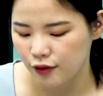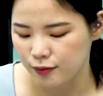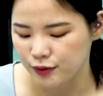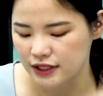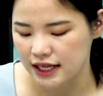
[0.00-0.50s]

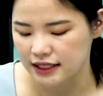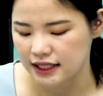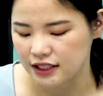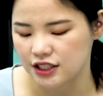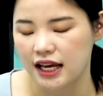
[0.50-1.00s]

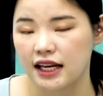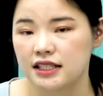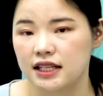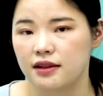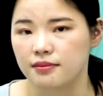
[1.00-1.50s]
represented
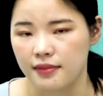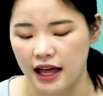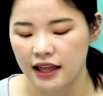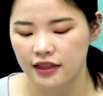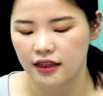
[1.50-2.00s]
change in
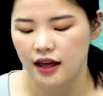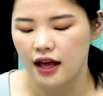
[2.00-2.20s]
math,